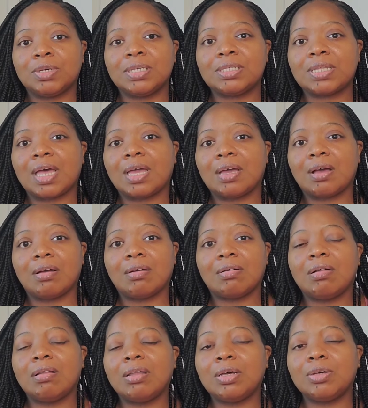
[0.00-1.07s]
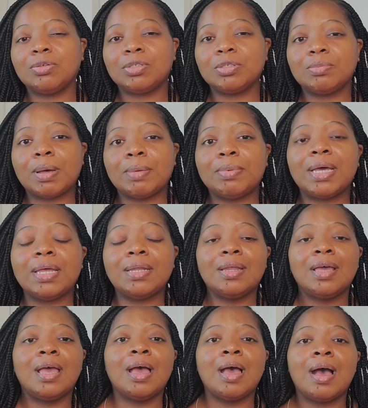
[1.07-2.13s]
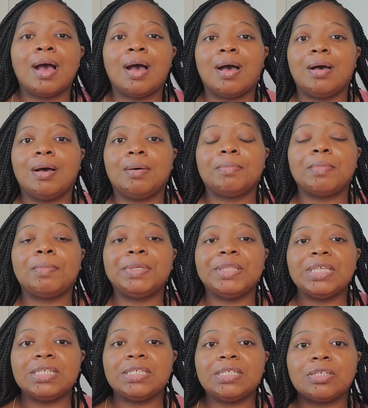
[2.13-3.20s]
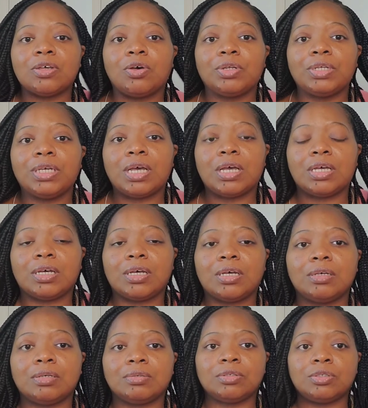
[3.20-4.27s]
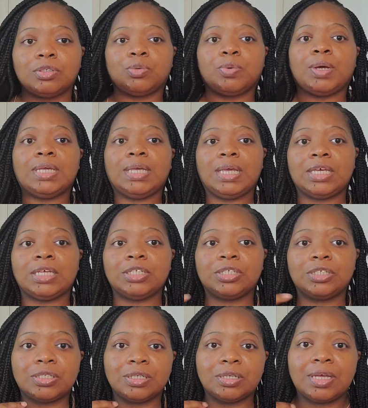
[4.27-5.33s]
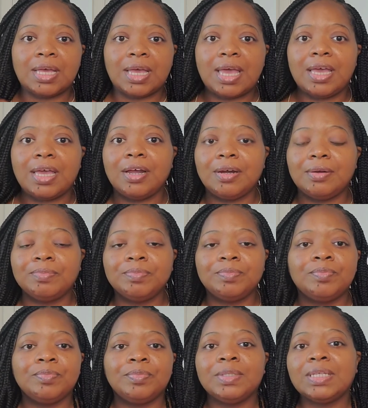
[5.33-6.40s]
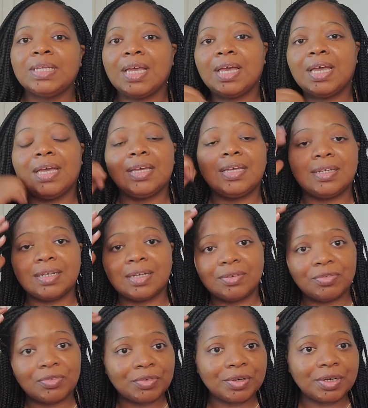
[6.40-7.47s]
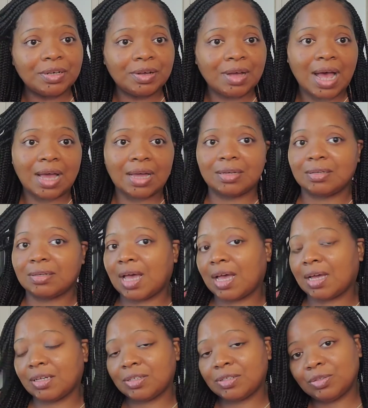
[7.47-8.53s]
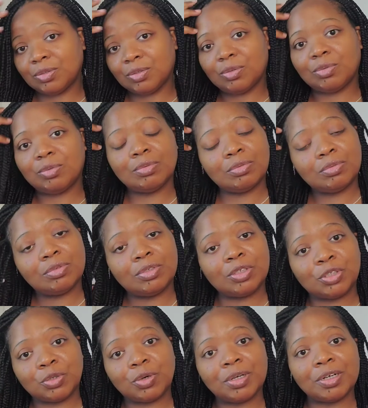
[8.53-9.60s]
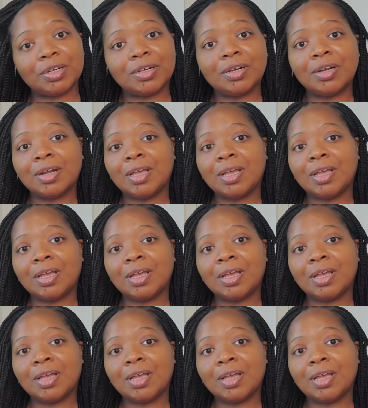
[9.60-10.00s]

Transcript: it's like close to my butt. But this is only a 20-inch hair, and for real, I could do shorter